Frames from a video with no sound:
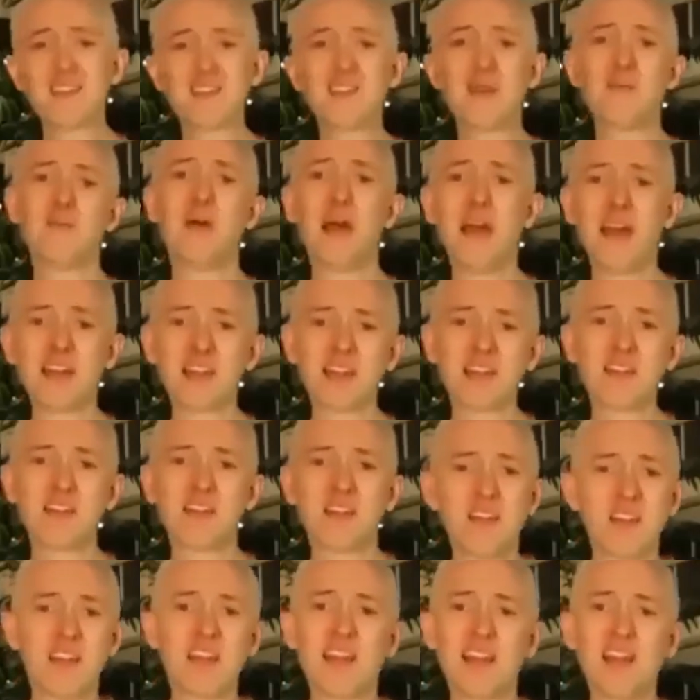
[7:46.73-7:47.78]
I sit back,
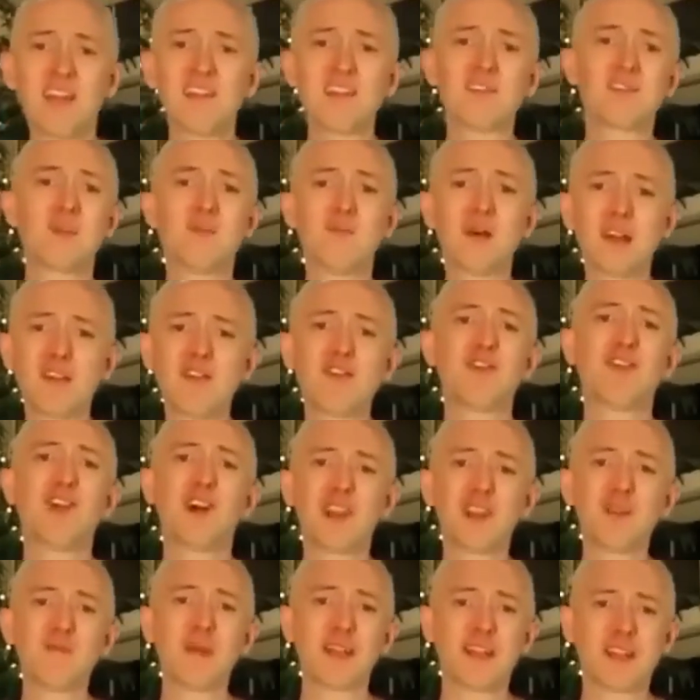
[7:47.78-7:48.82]
and I let the money
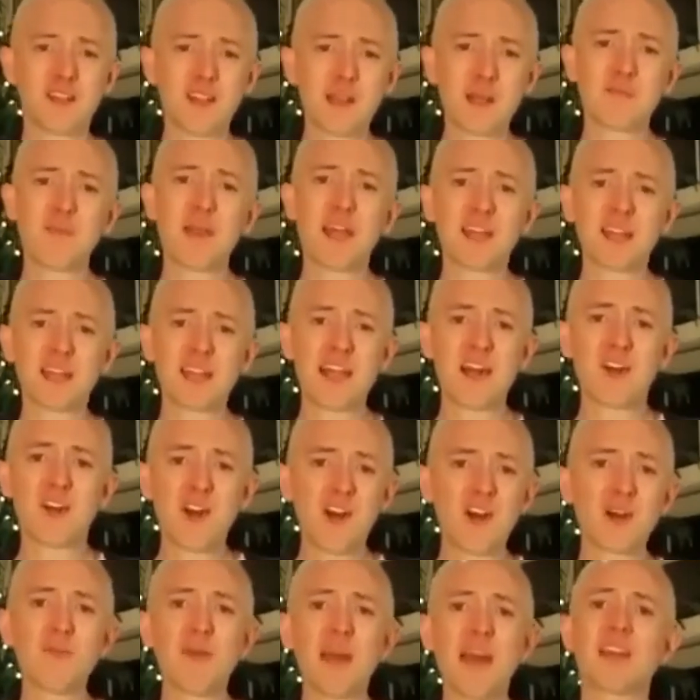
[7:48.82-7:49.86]
flood into my ClickBank account
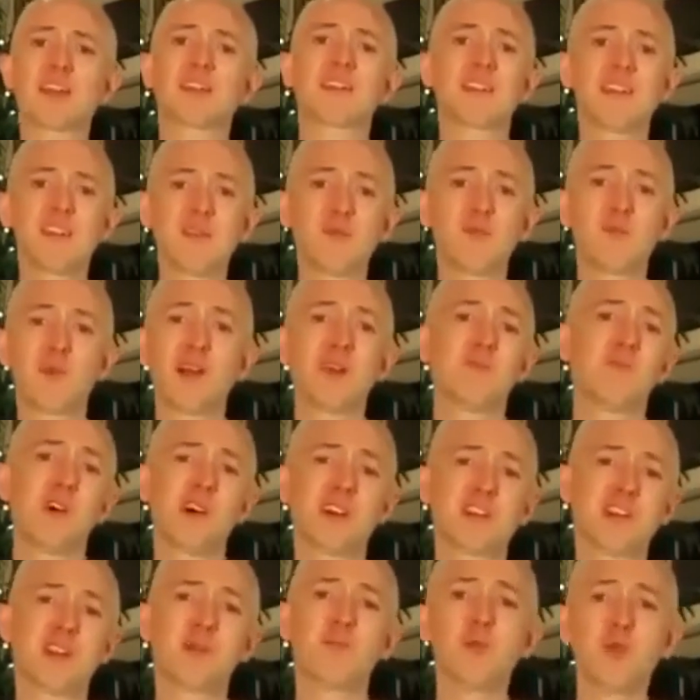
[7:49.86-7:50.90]
automatically while I'm
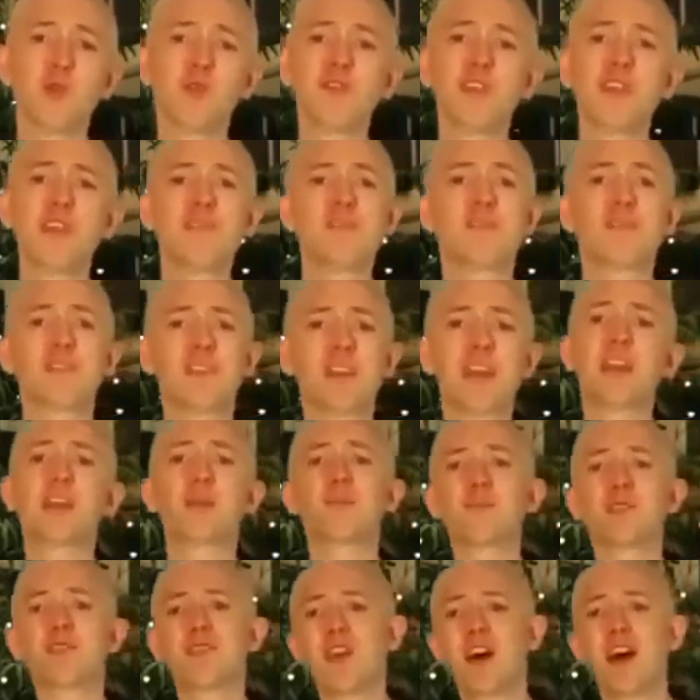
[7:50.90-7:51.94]
watching a movie,
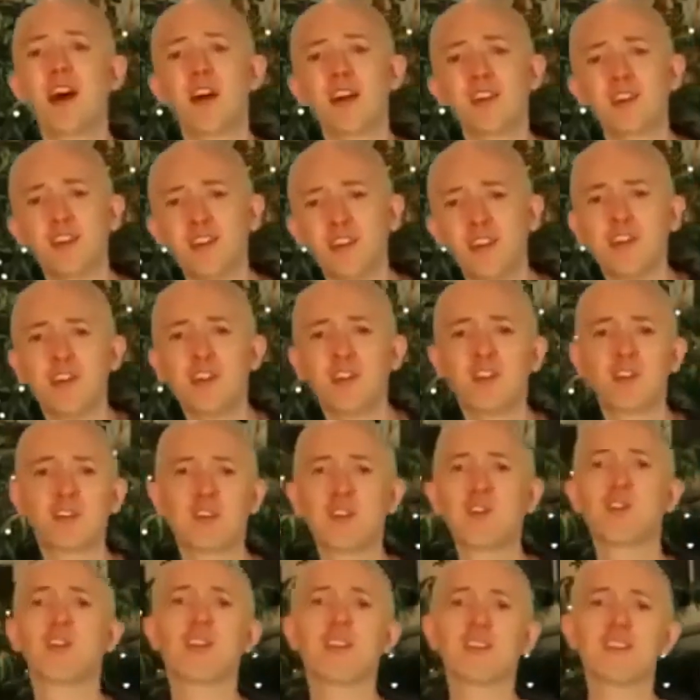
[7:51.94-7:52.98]
getting a massage,
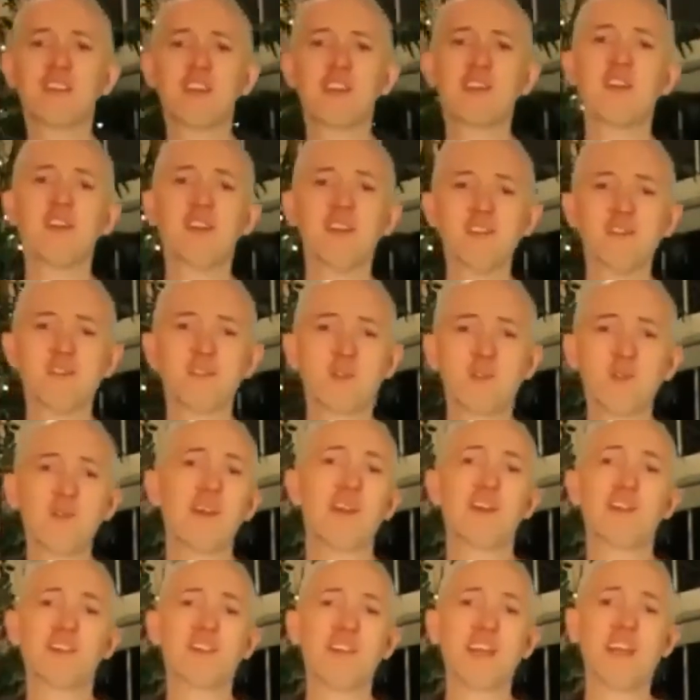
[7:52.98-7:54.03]
cooking dinner,
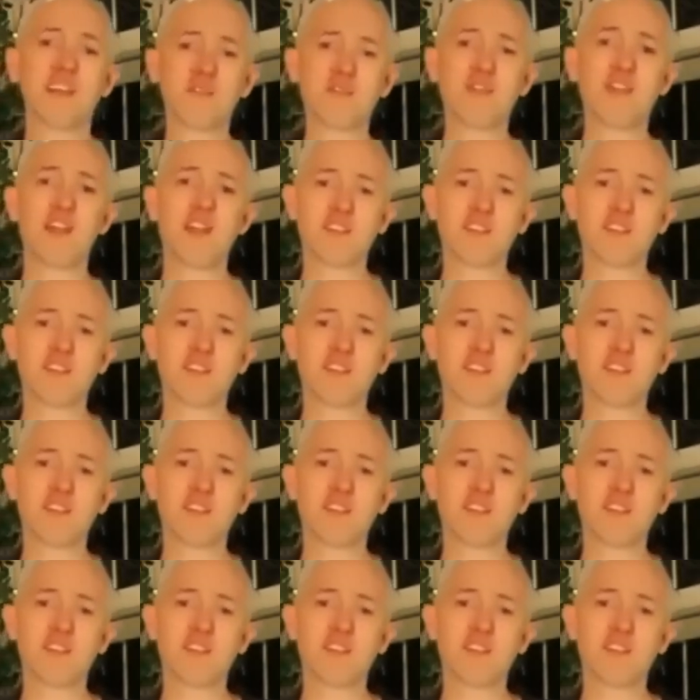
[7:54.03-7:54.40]
or entertaining